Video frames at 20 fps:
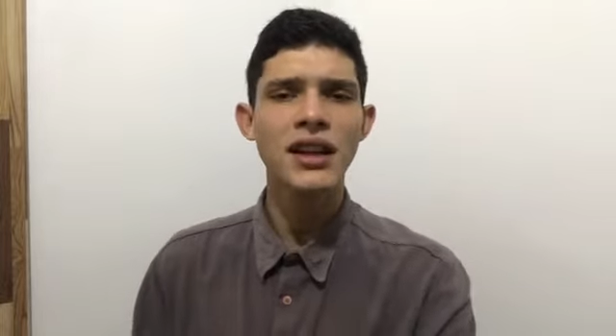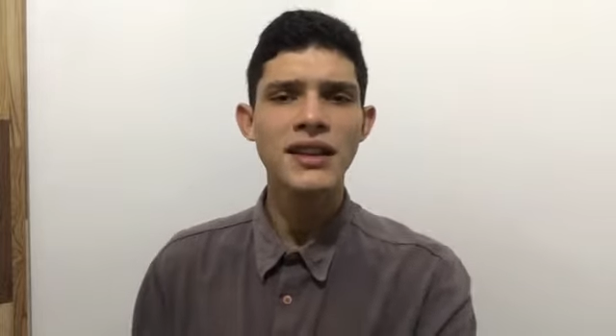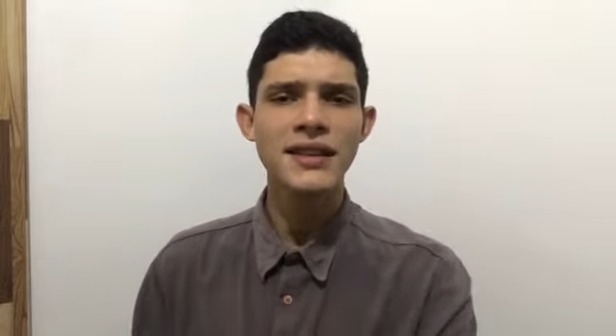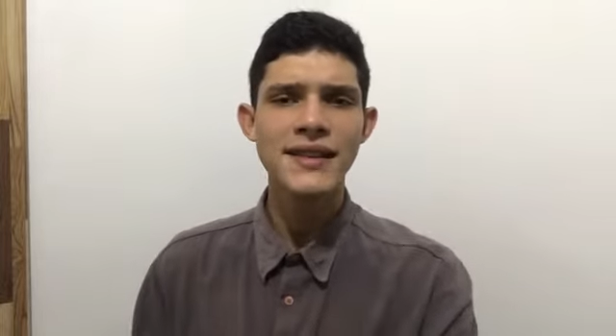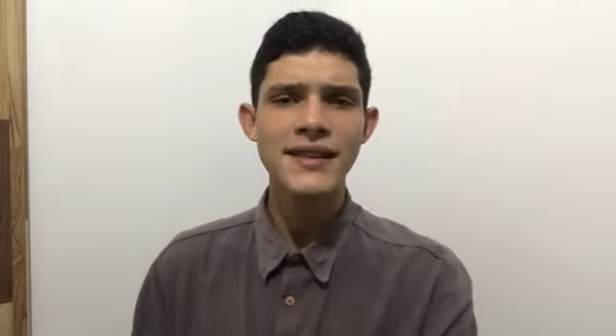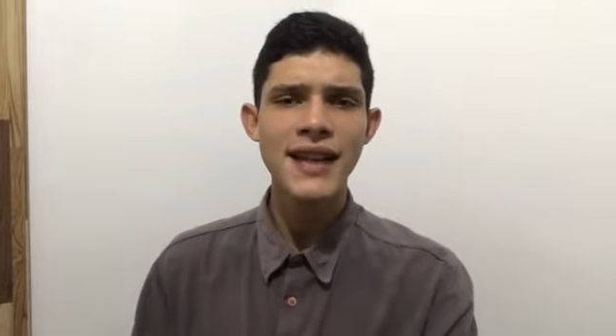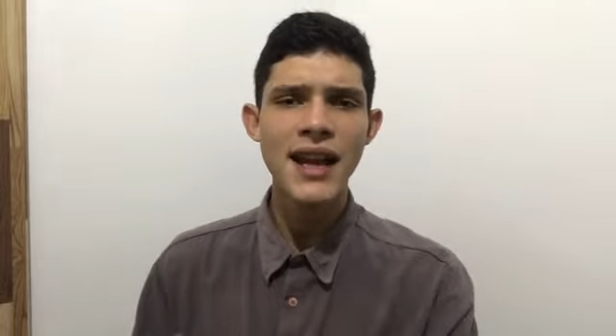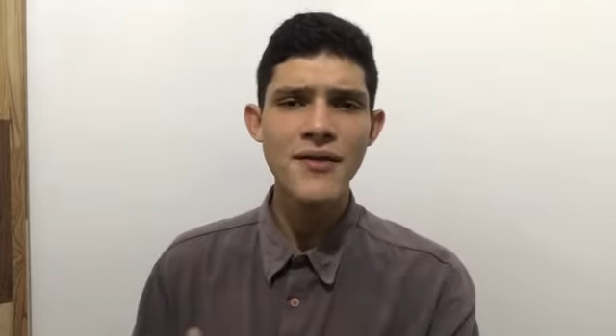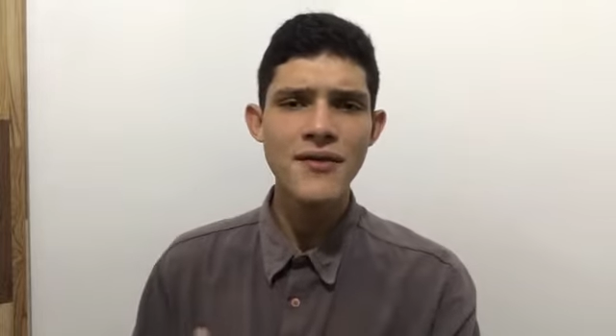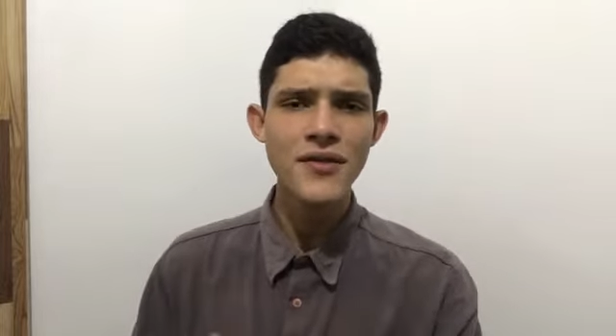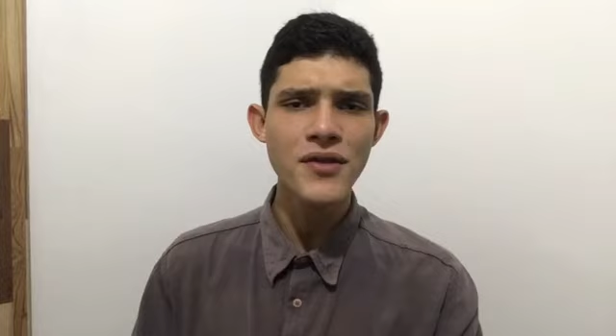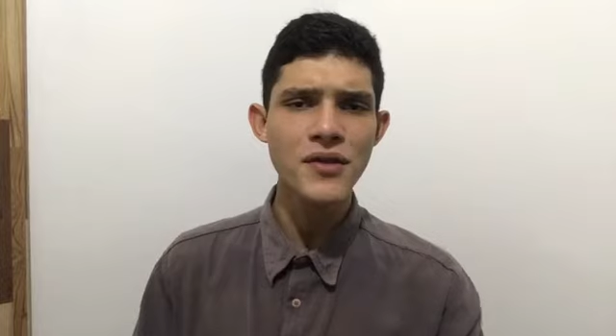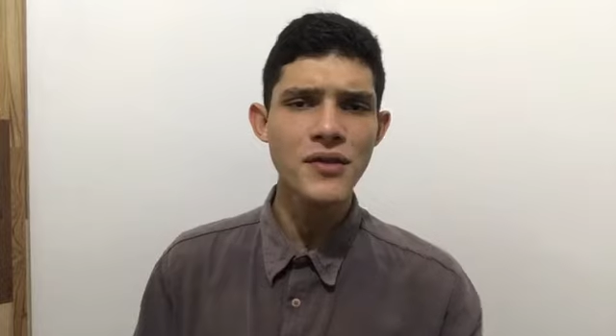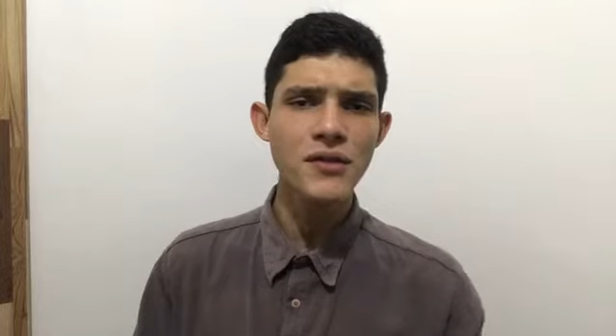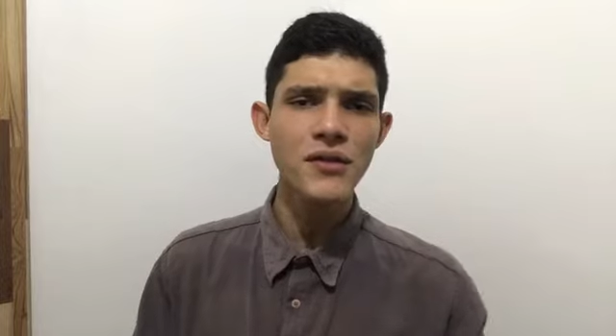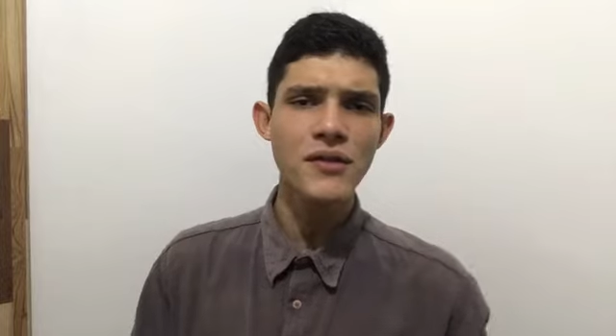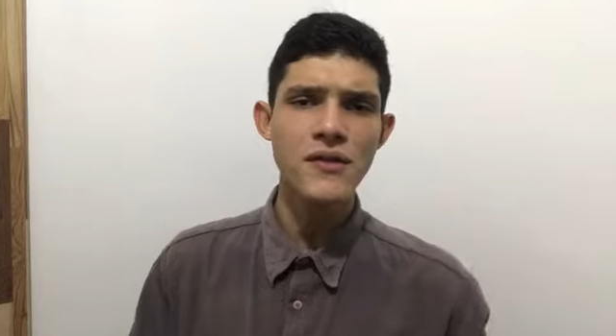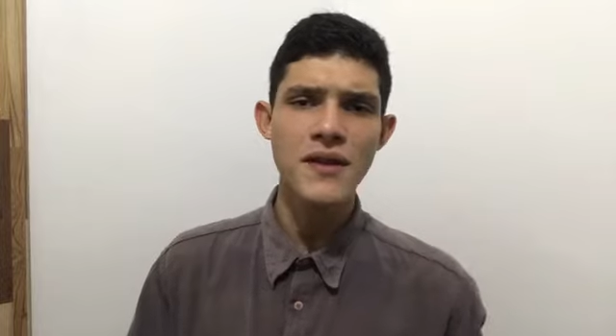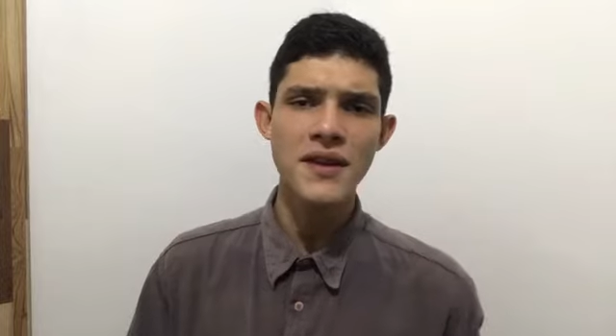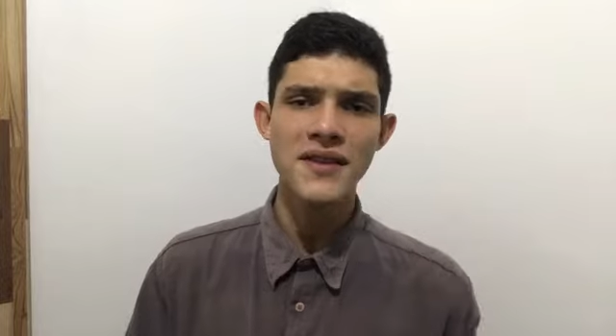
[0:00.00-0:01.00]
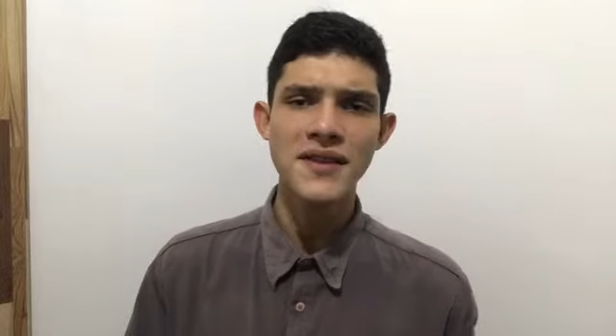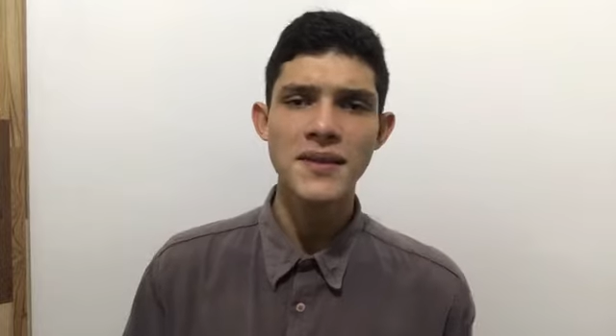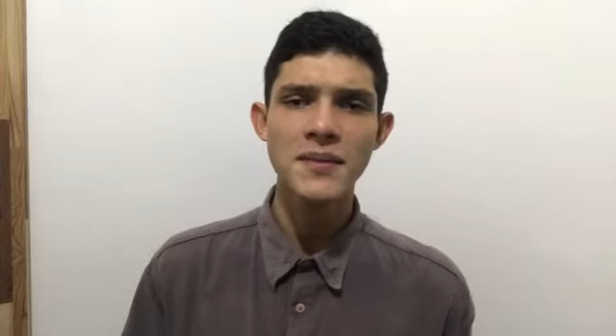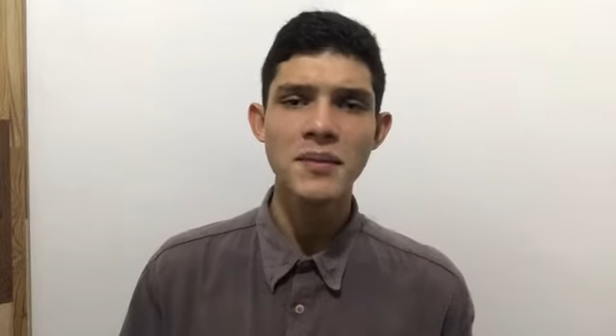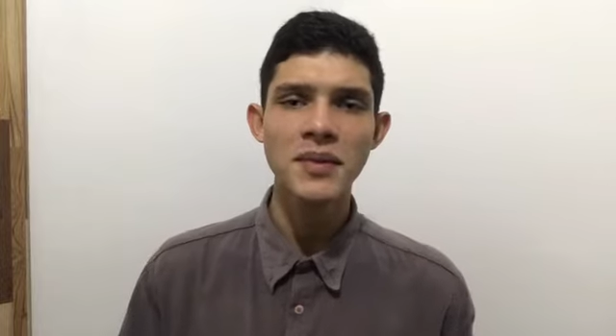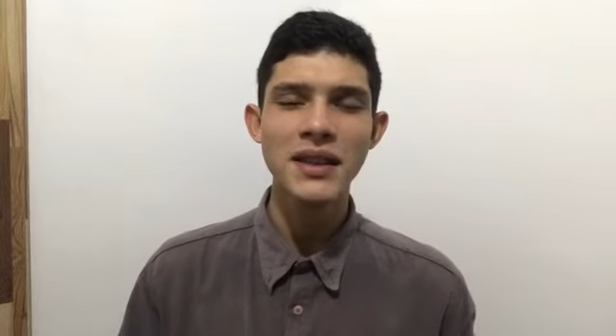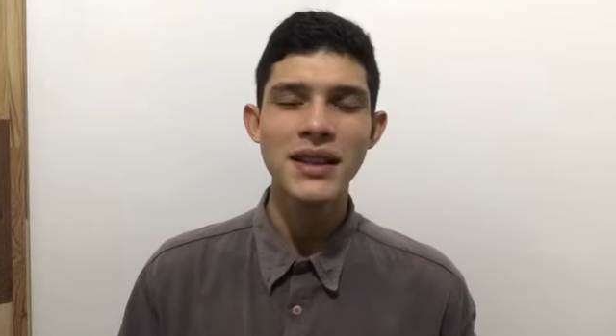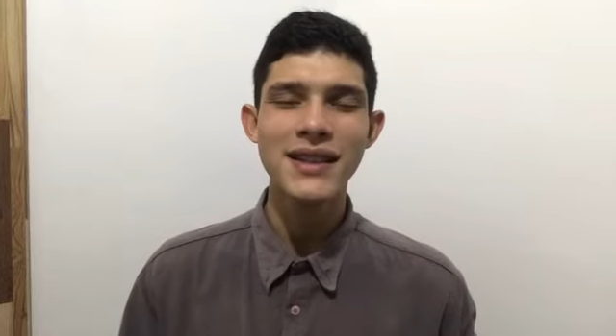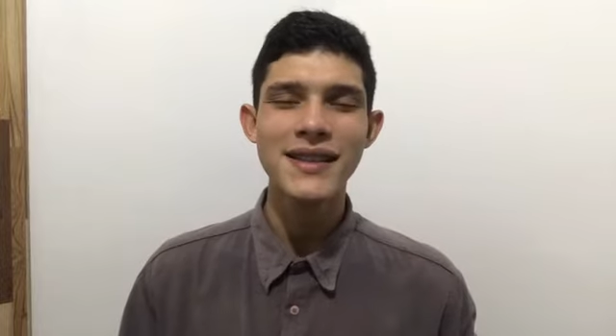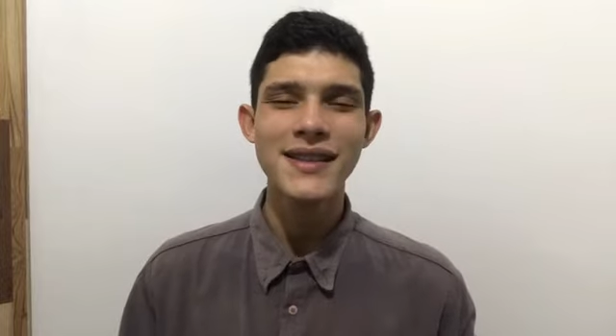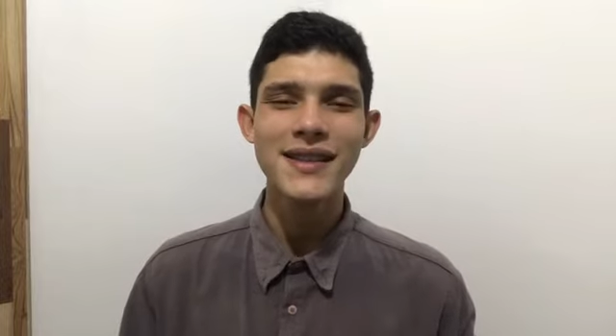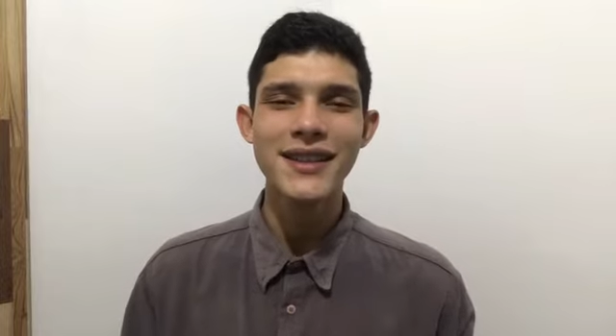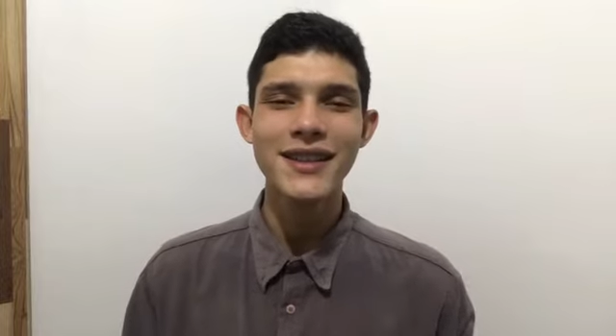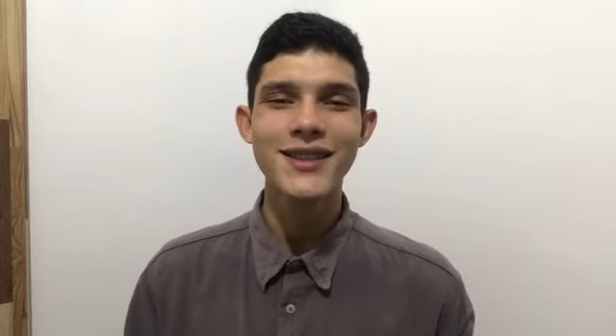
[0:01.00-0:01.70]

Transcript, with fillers: several recipes